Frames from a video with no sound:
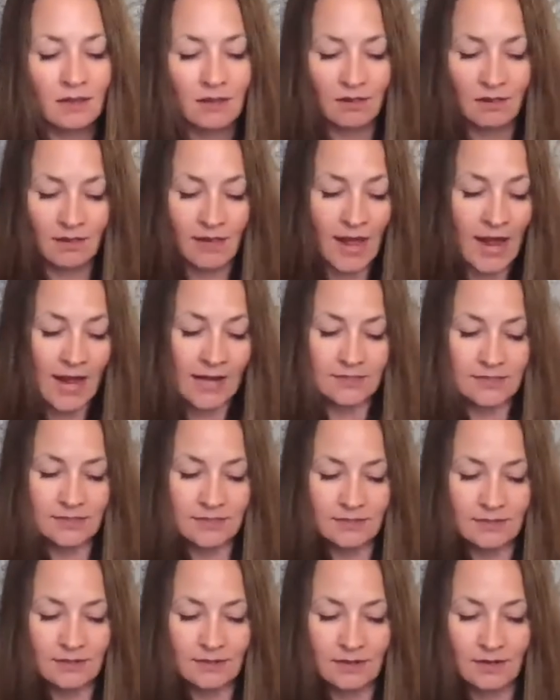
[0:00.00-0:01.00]
that
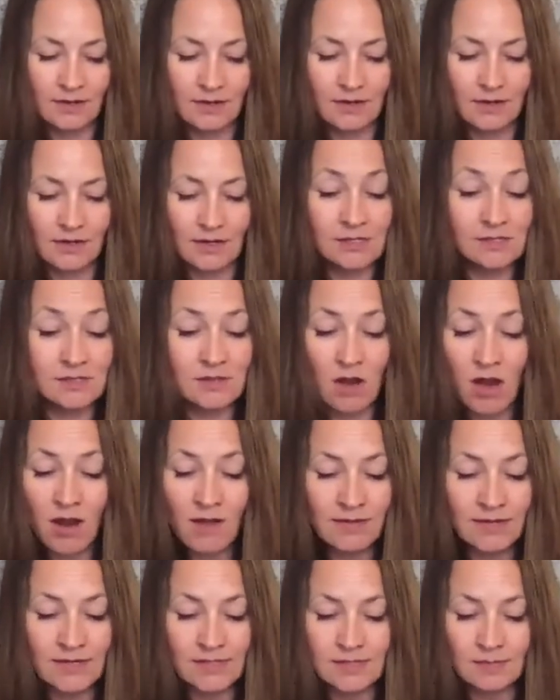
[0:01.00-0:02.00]
is
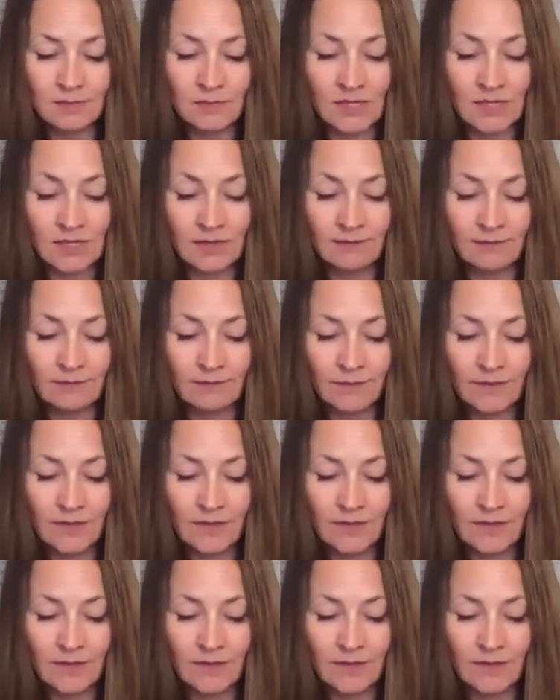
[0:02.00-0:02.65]
calling to me